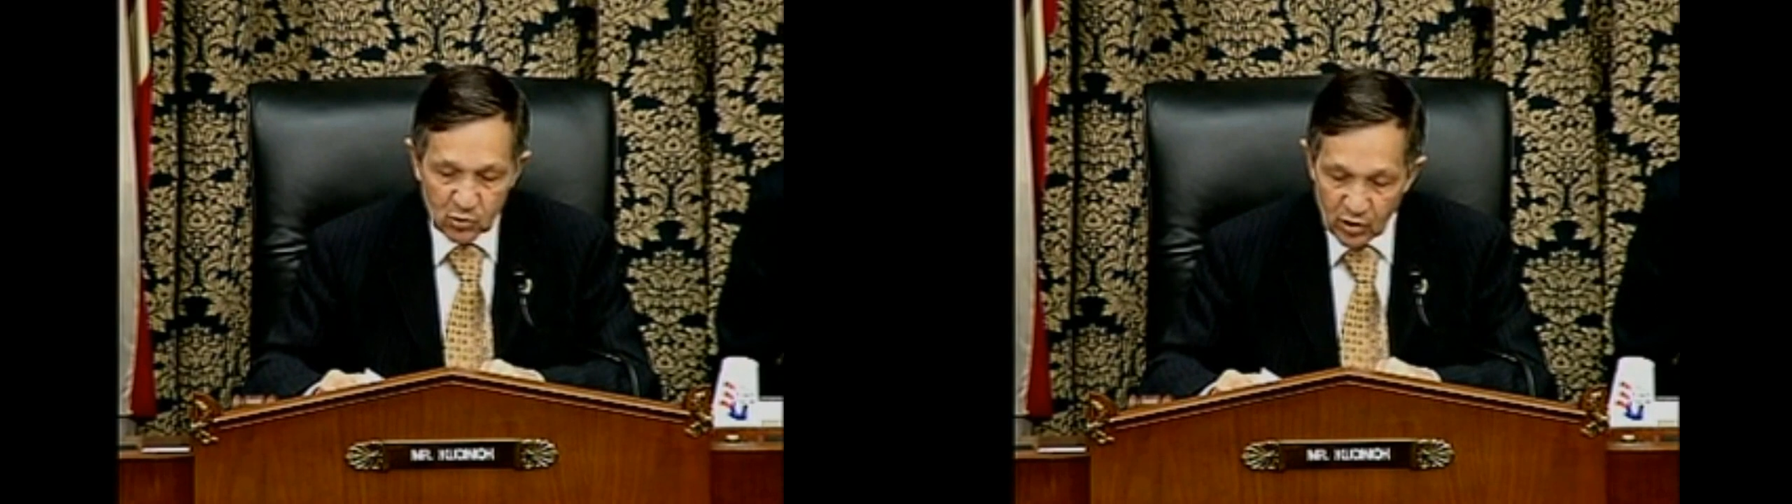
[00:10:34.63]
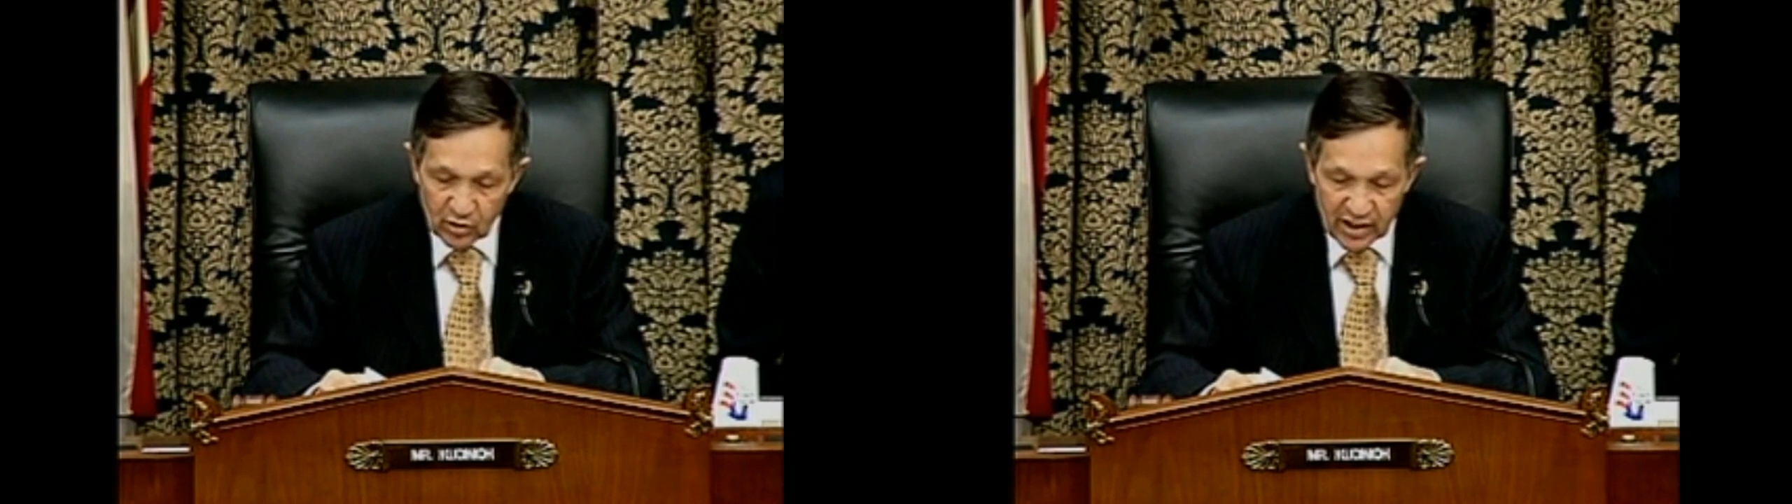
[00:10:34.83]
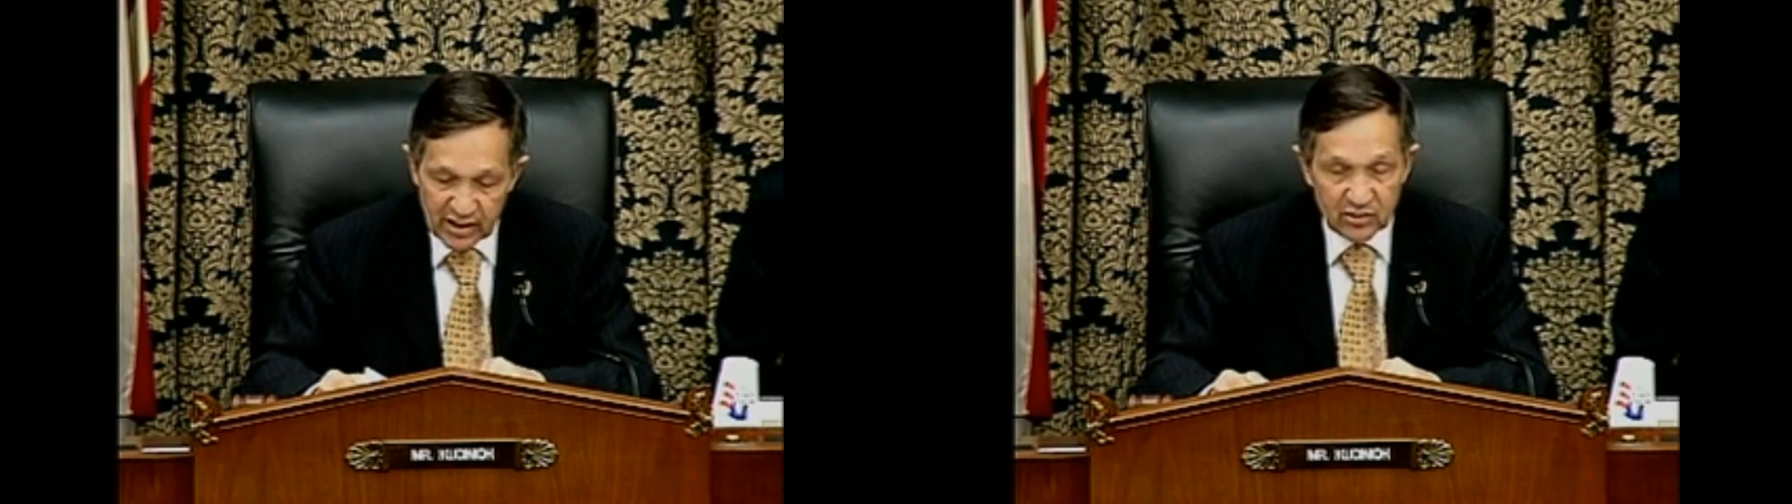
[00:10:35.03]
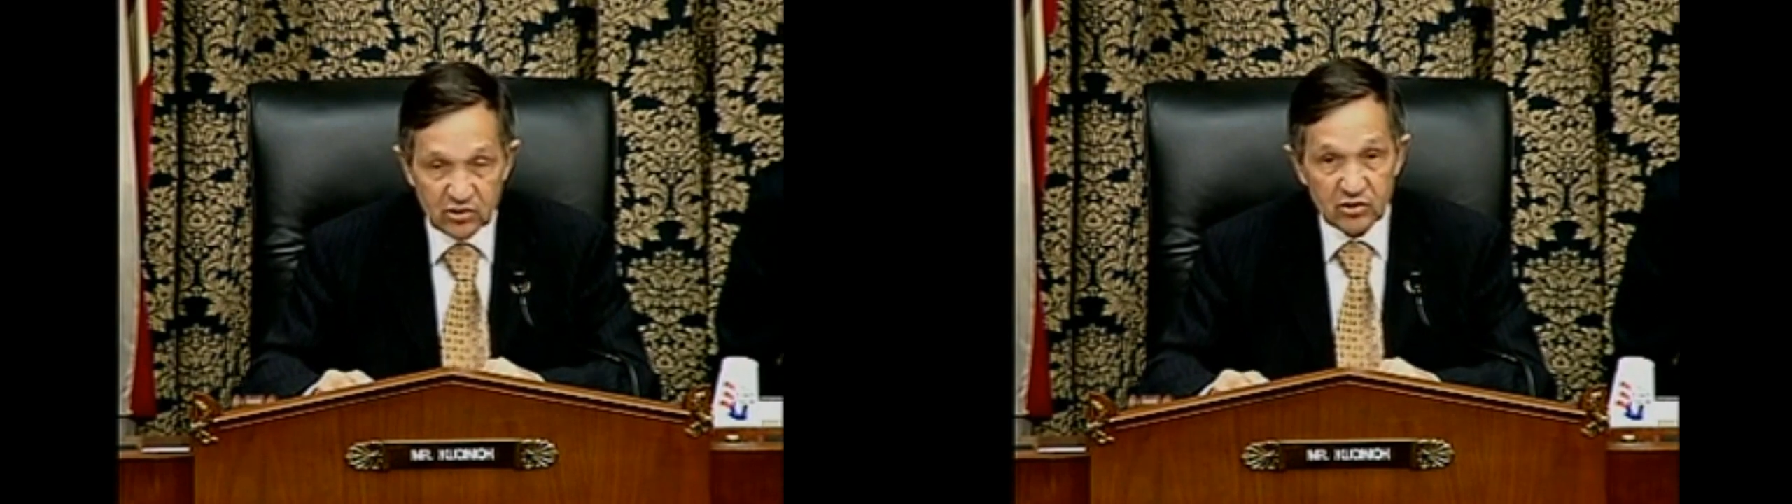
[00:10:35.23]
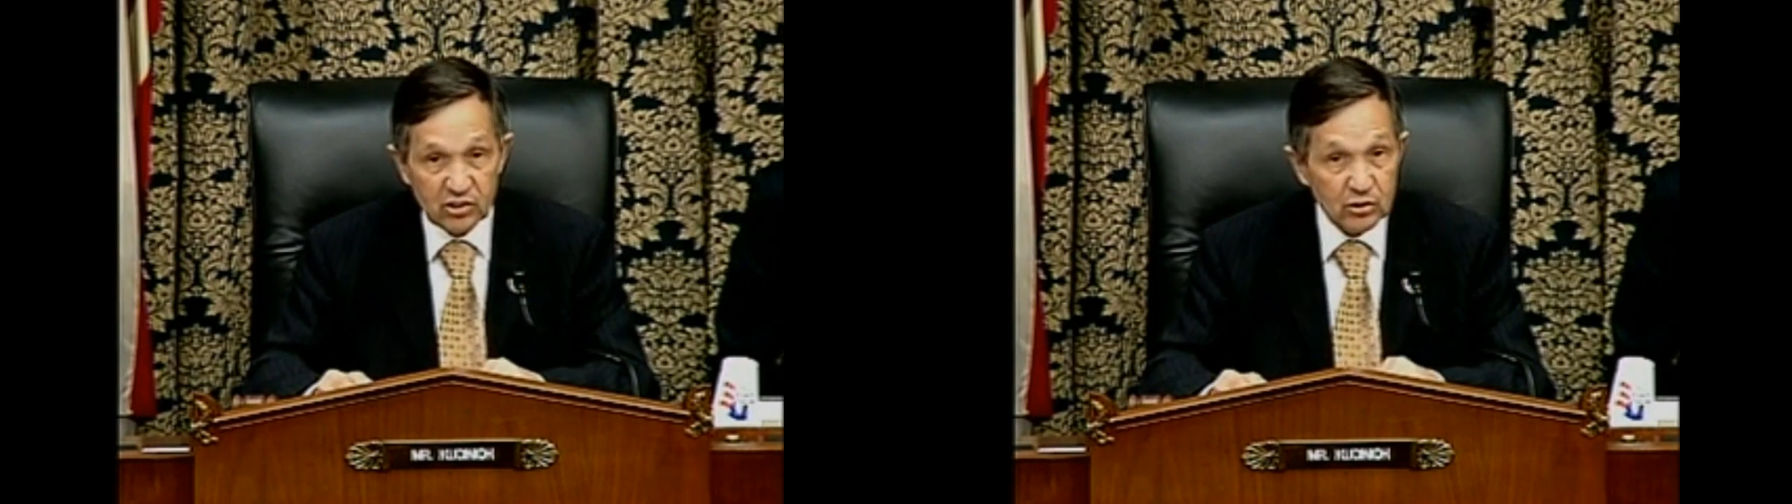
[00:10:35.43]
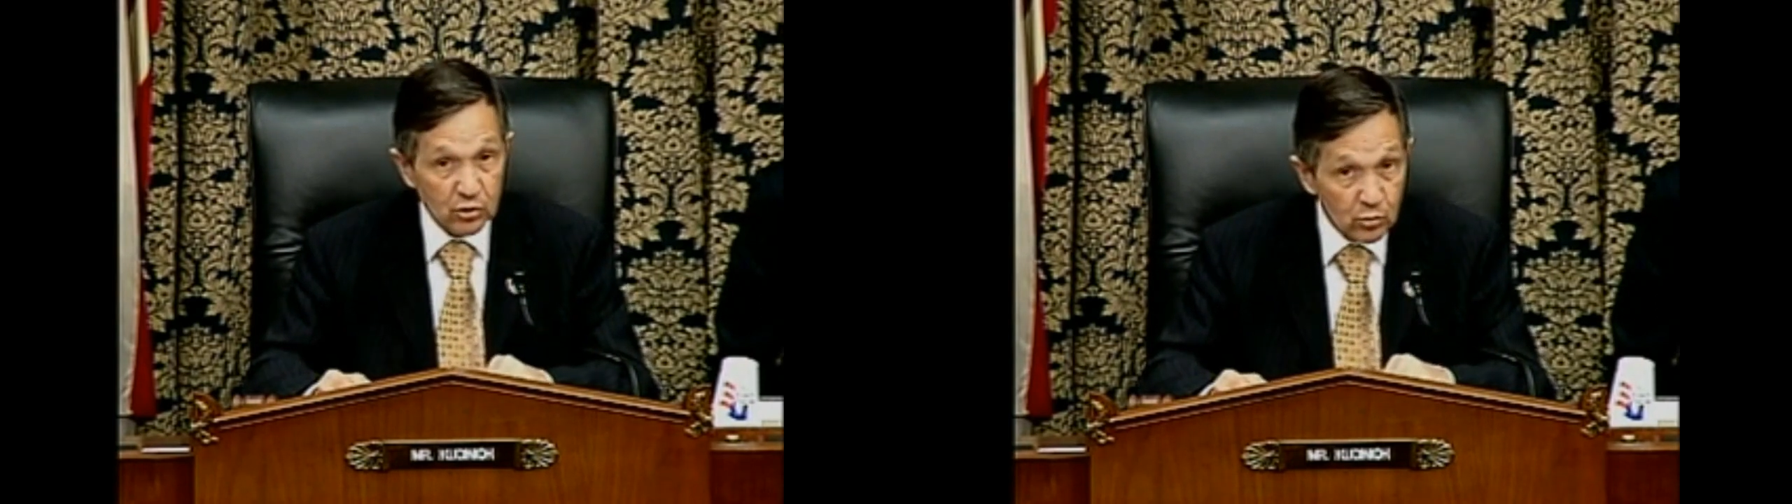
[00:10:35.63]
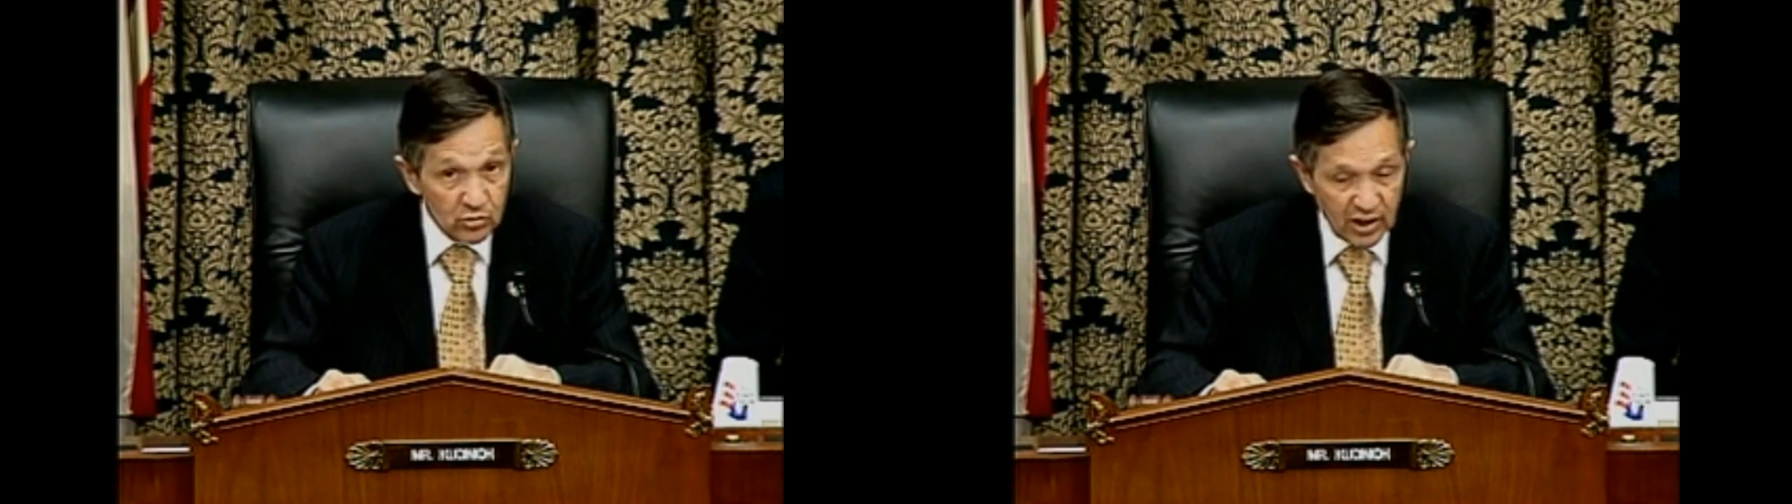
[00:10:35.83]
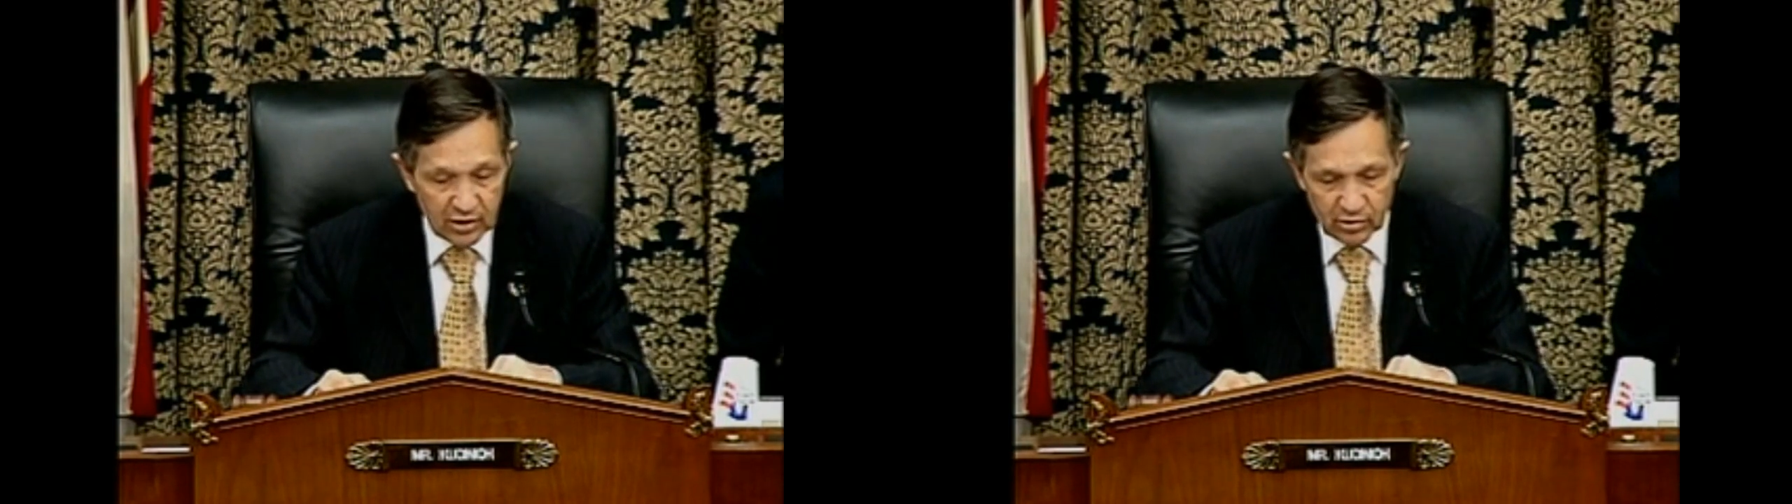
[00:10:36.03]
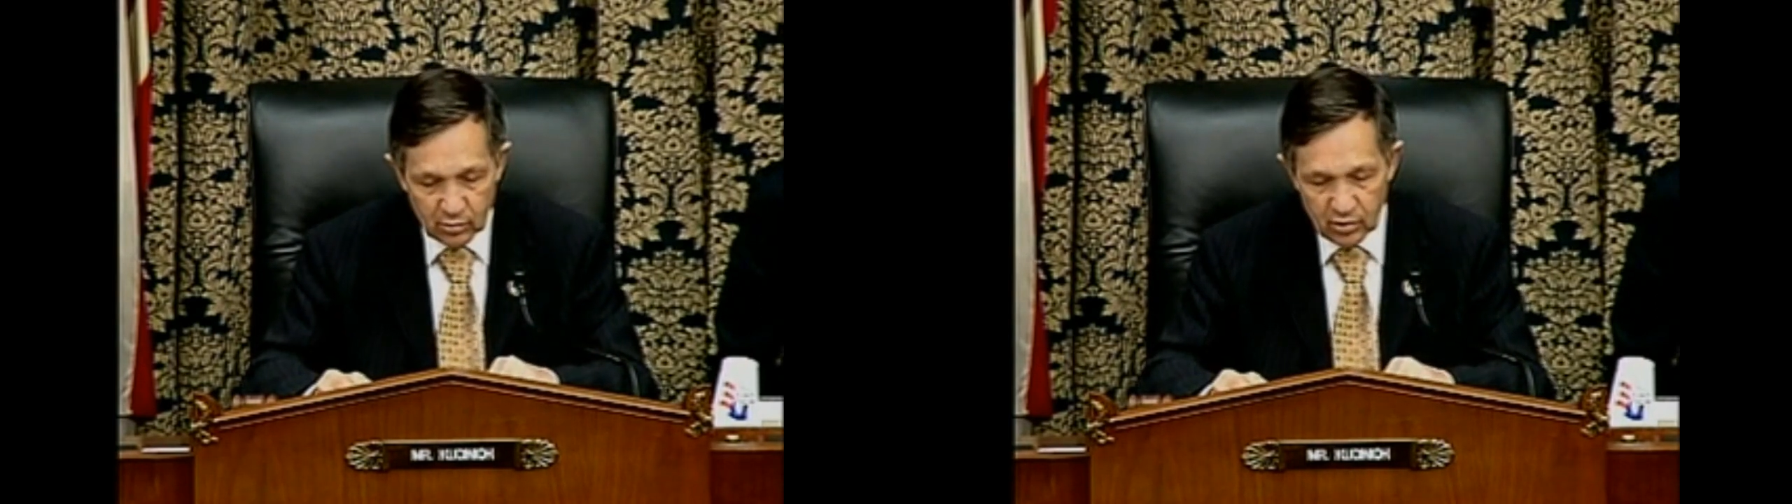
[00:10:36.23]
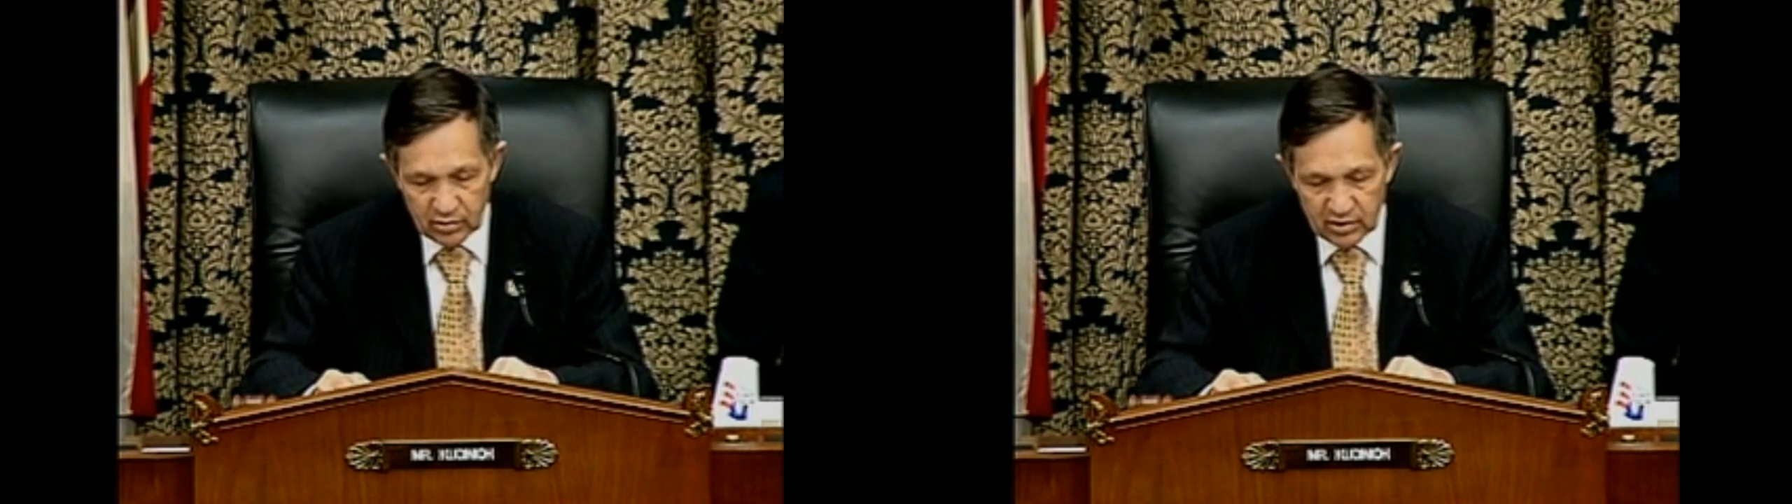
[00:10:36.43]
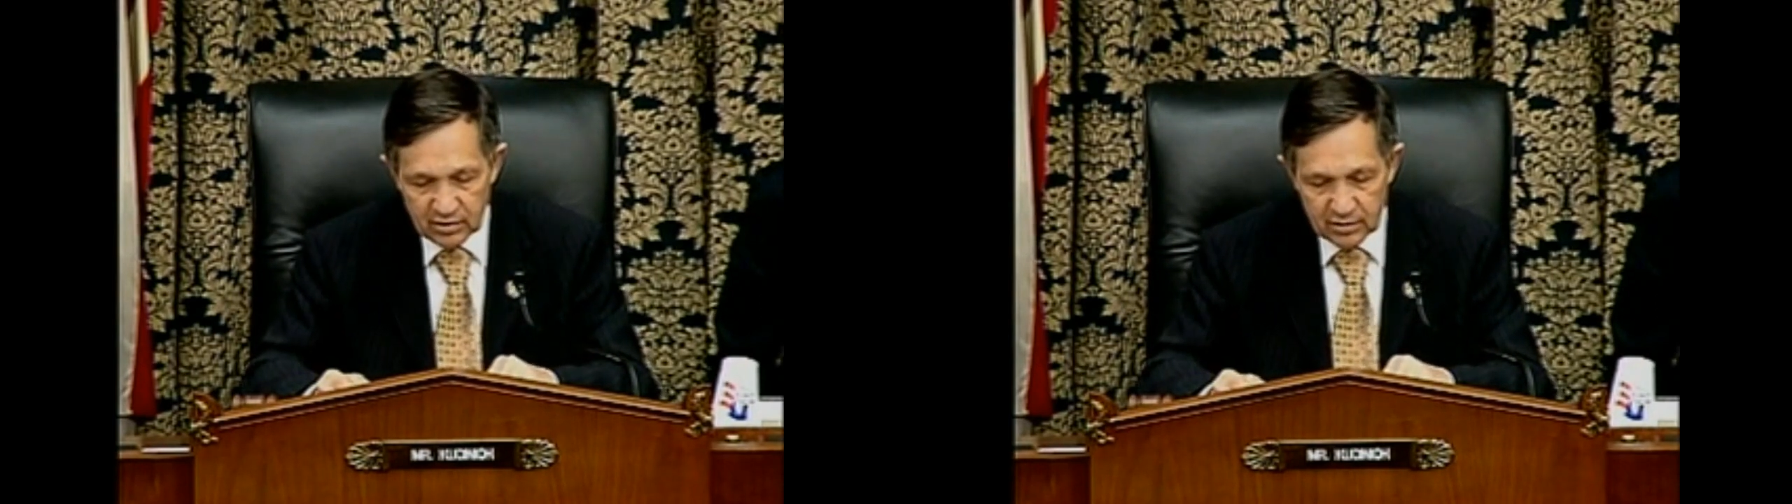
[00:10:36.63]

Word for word: Will that agency use that authority?